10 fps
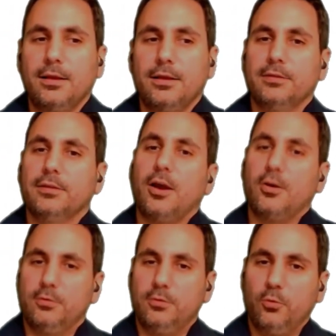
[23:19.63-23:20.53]

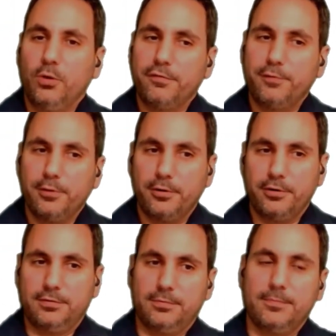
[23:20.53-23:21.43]
Now, what have we
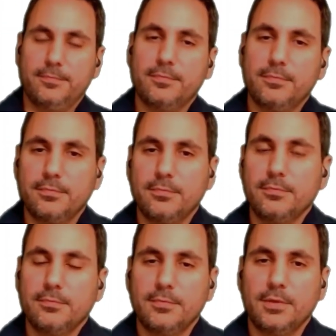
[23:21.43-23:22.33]
learned?
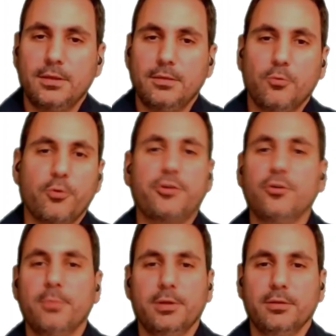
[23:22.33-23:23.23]
We're
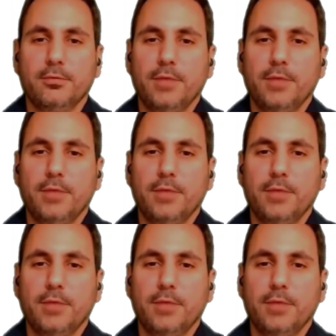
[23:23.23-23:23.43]
human.